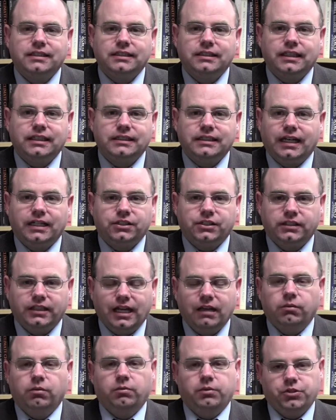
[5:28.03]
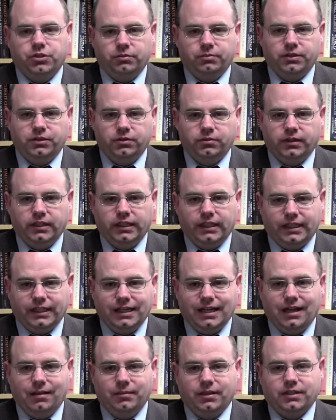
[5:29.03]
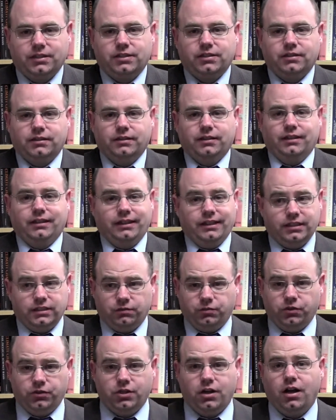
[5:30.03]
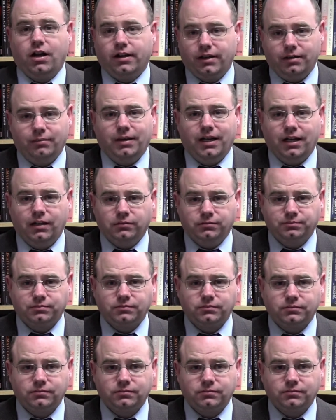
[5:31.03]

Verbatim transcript: that's actually not what we should be doing in economics, at least if we're talking about